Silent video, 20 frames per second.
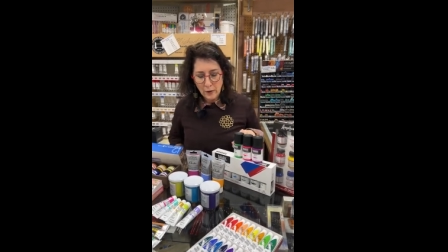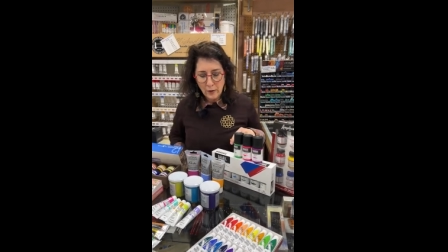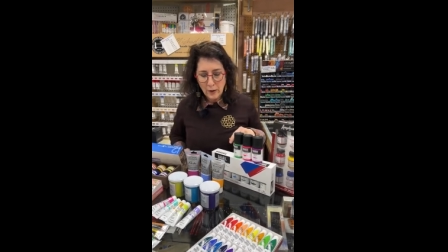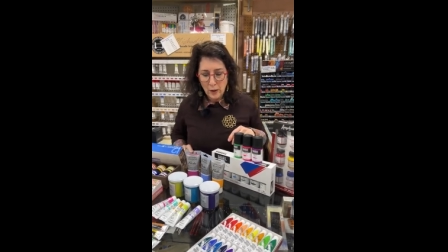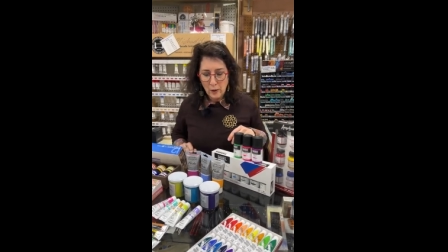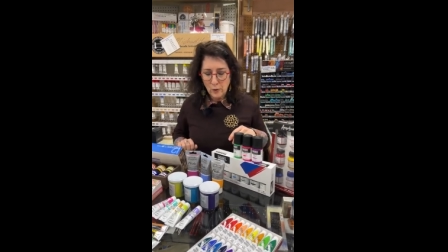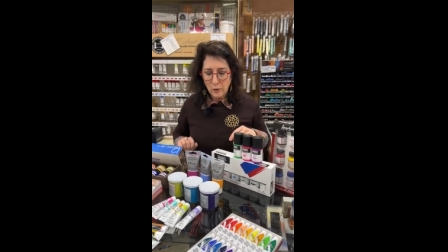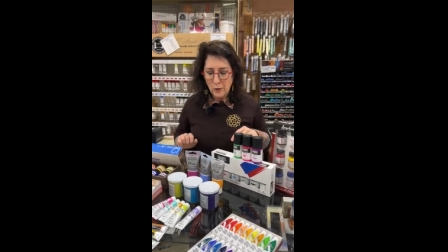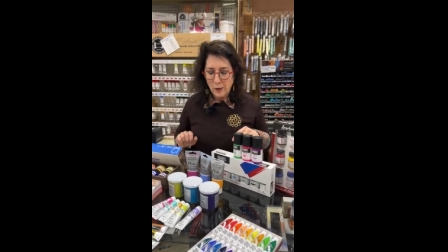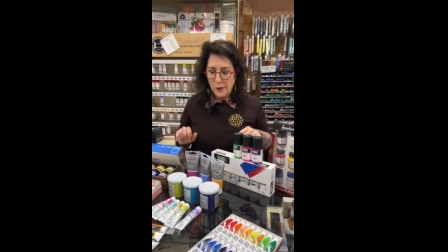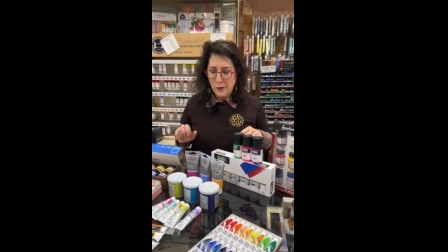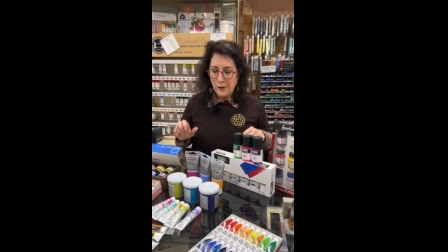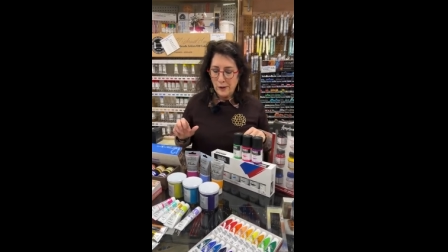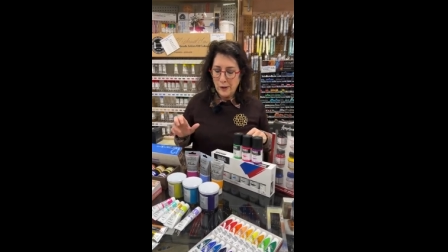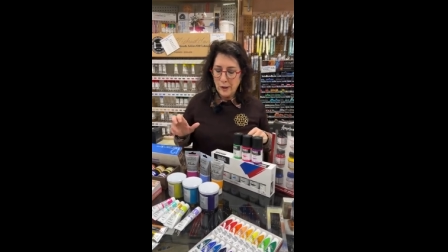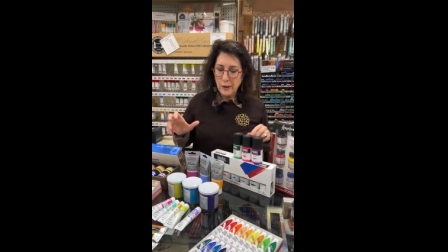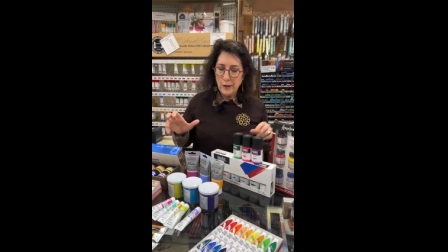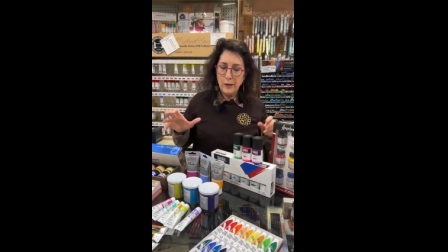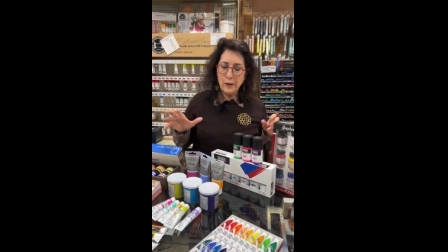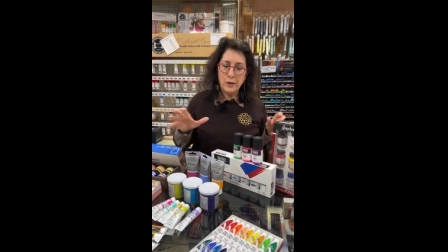Now,
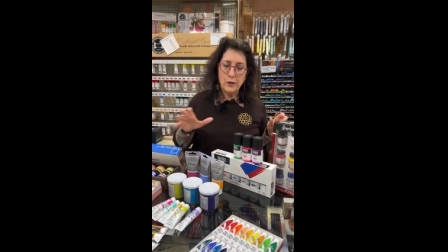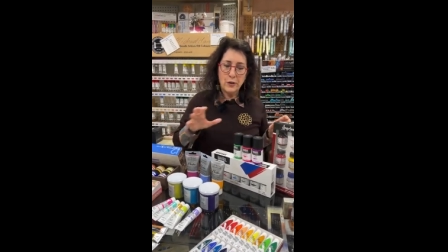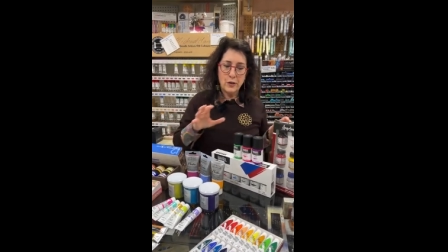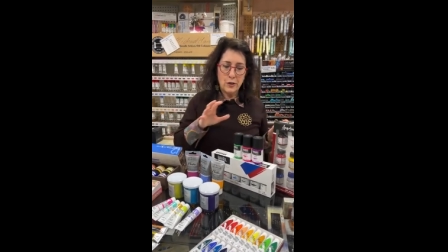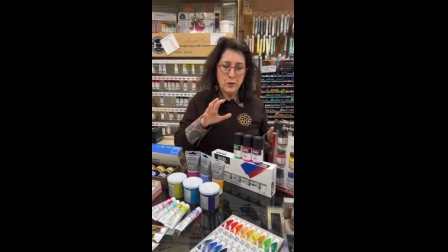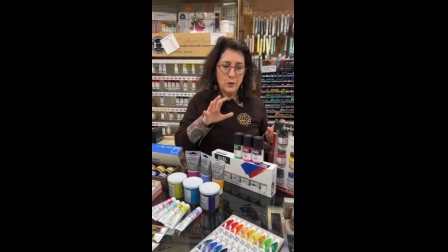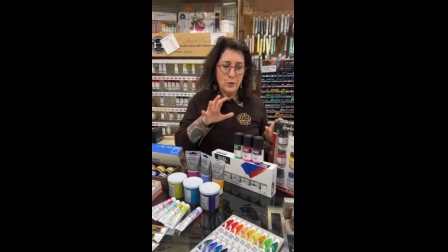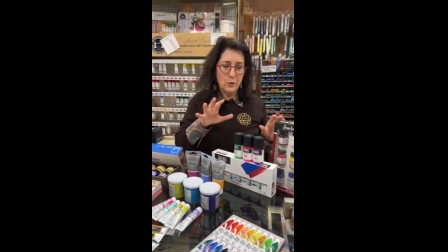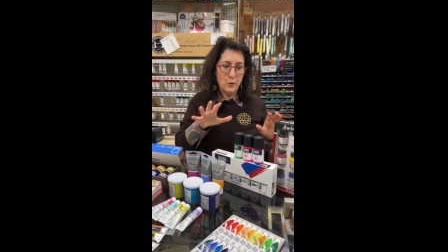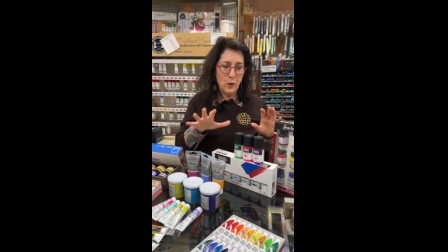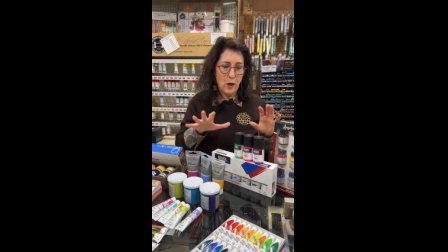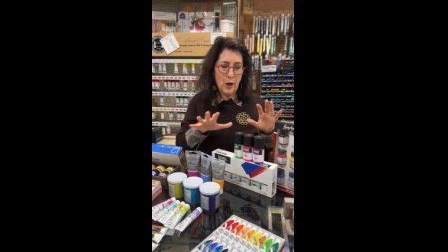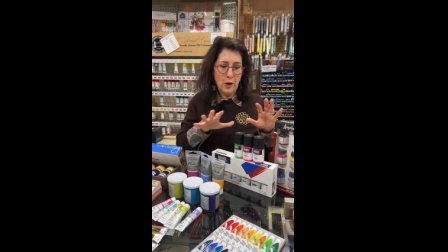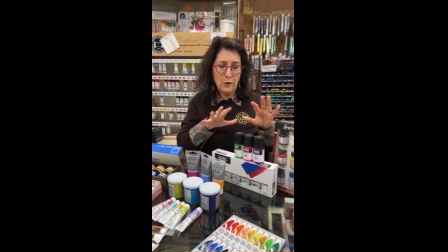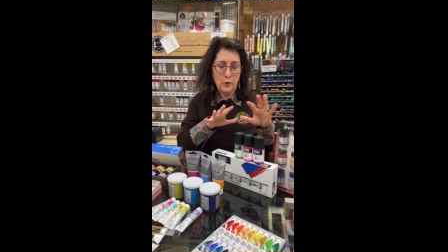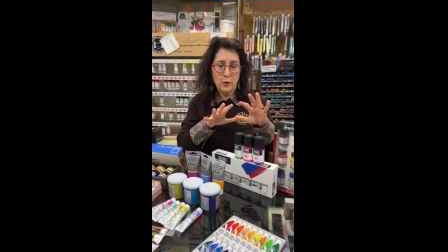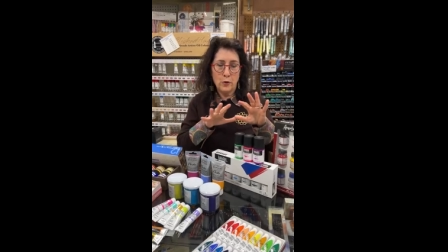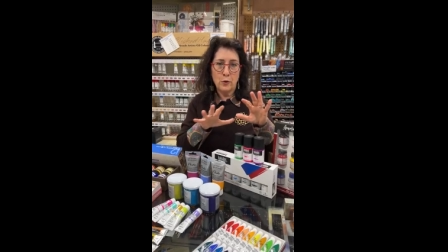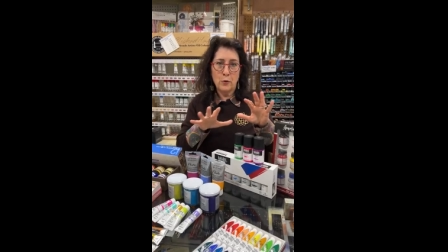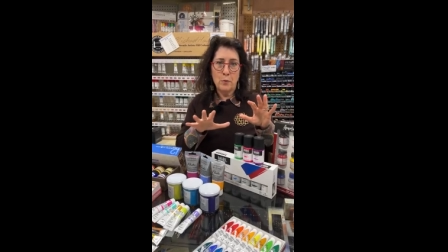getting into
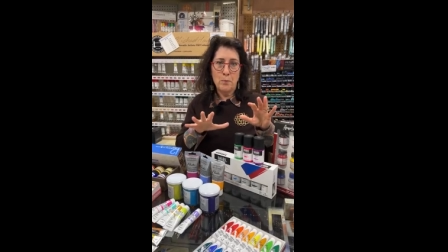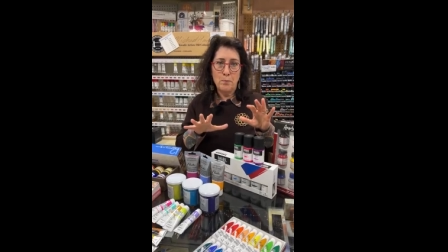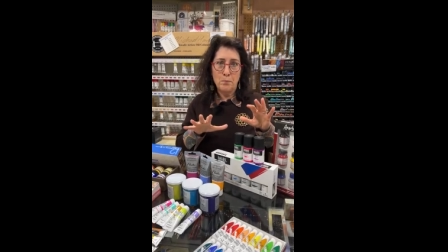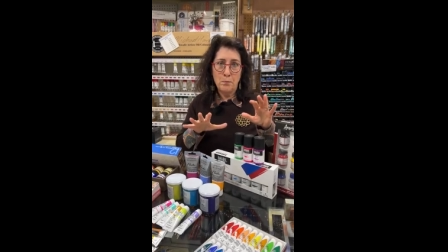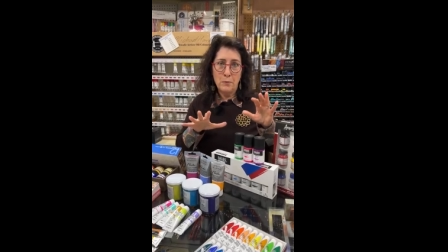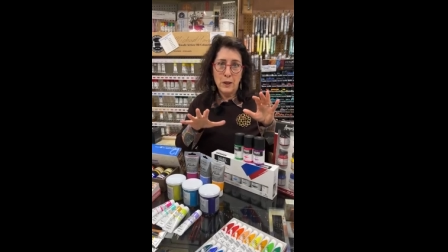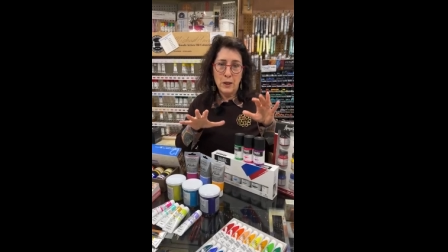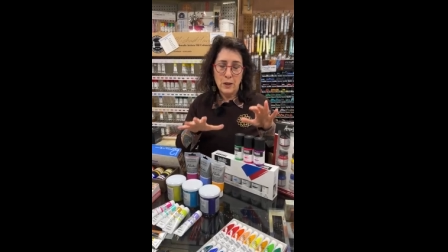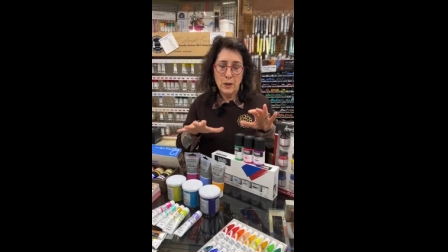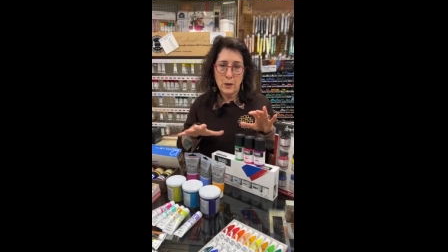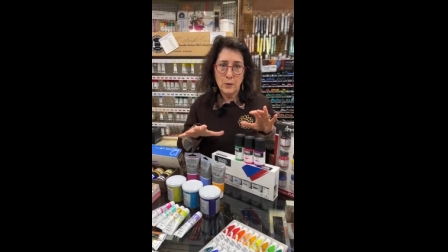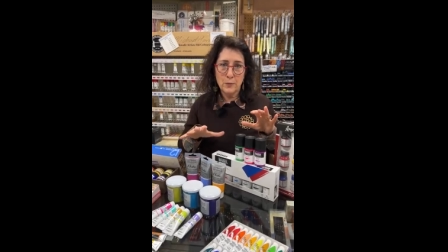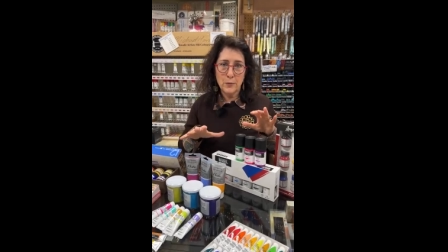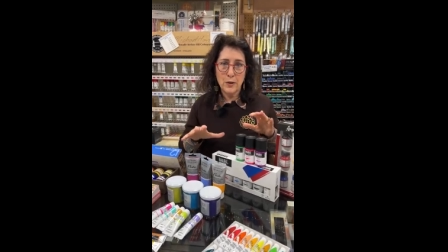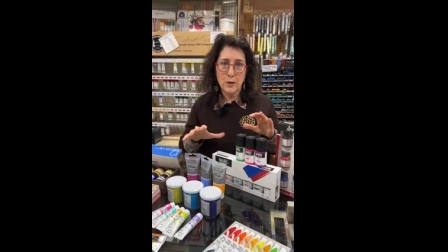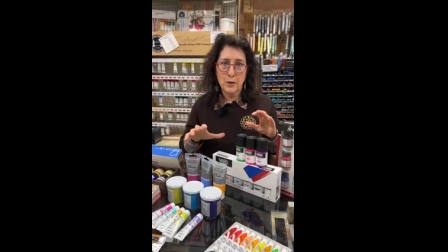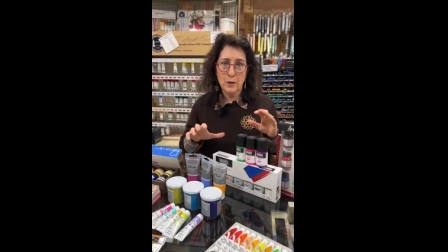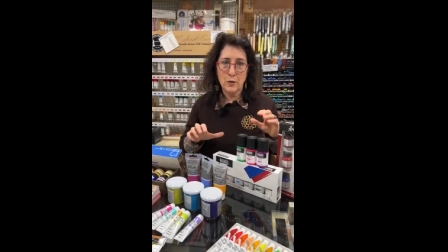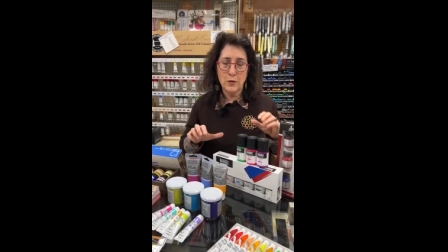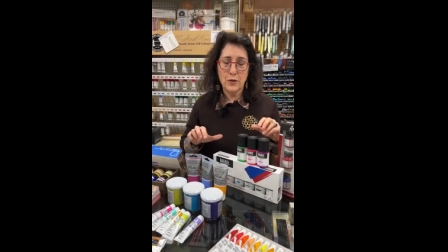other
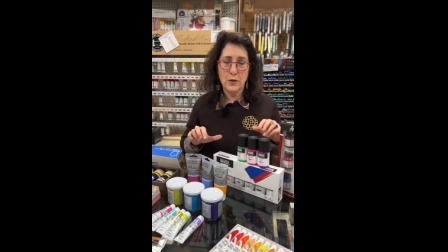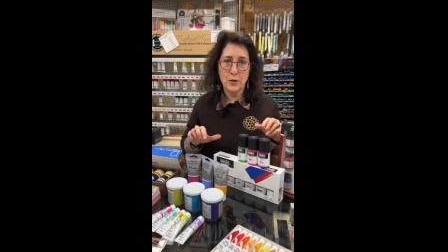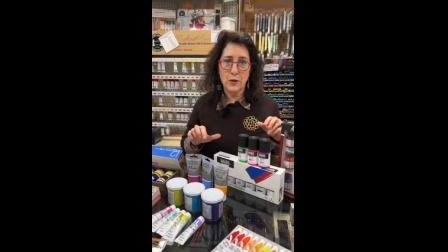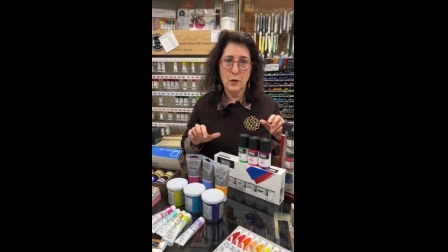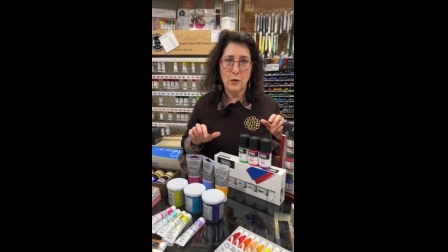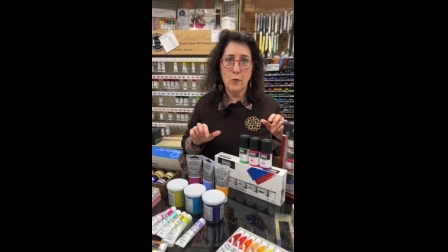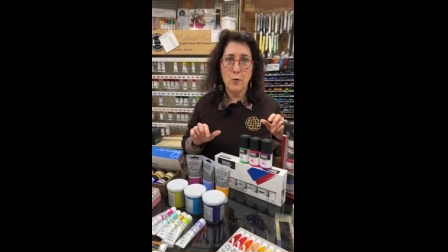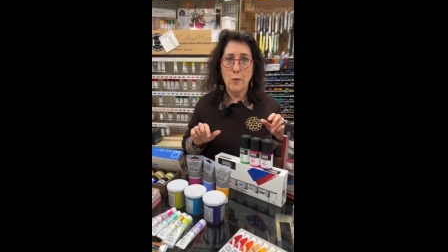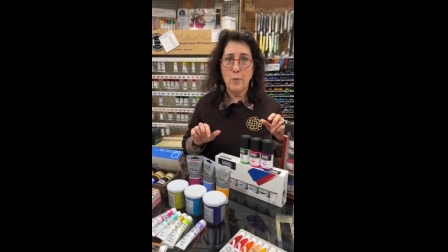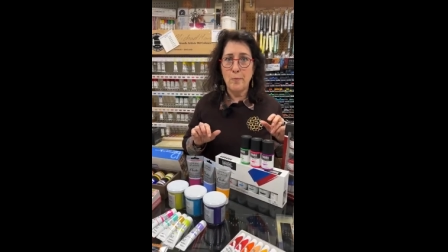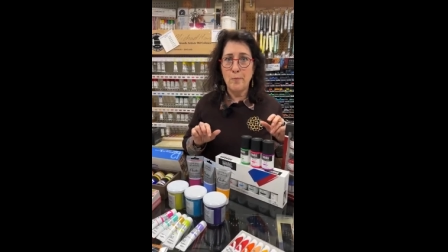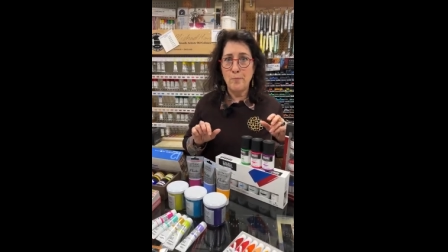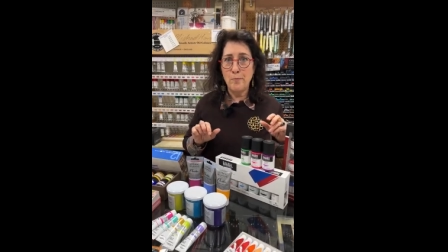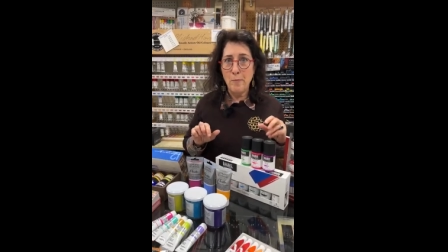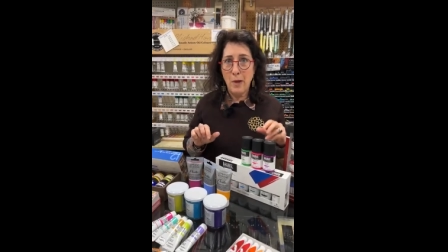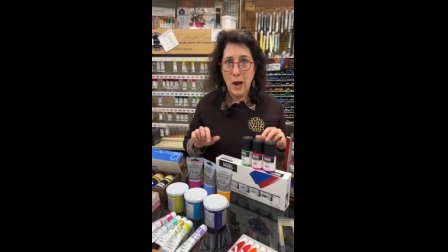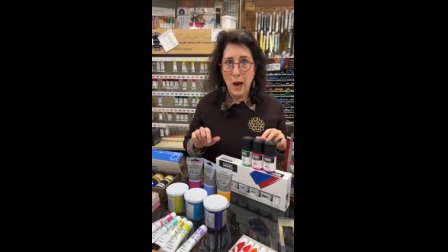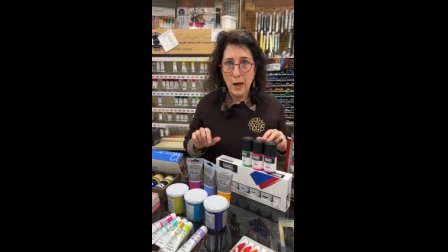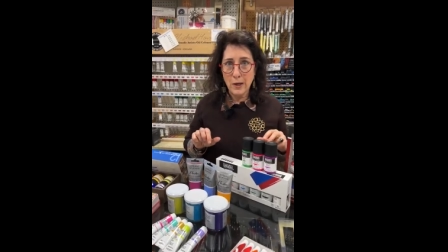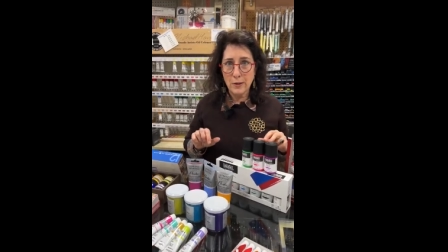mediums that are still
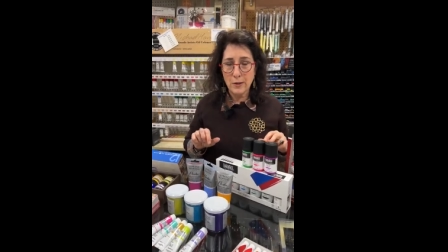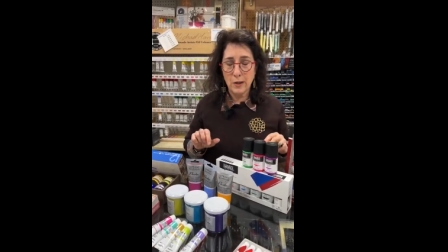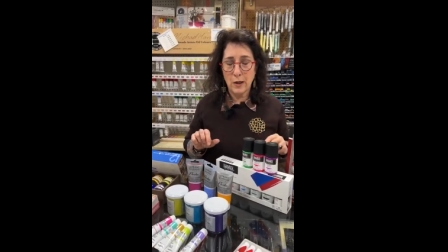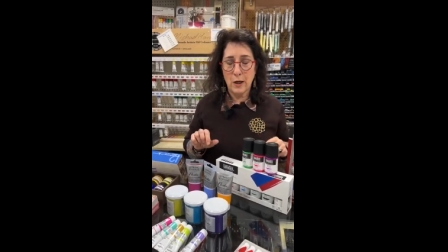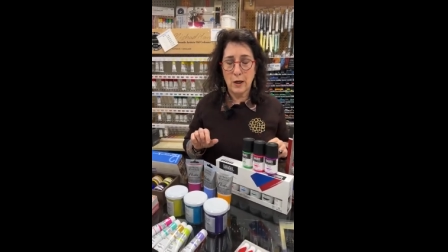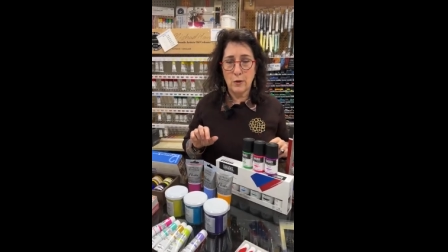matte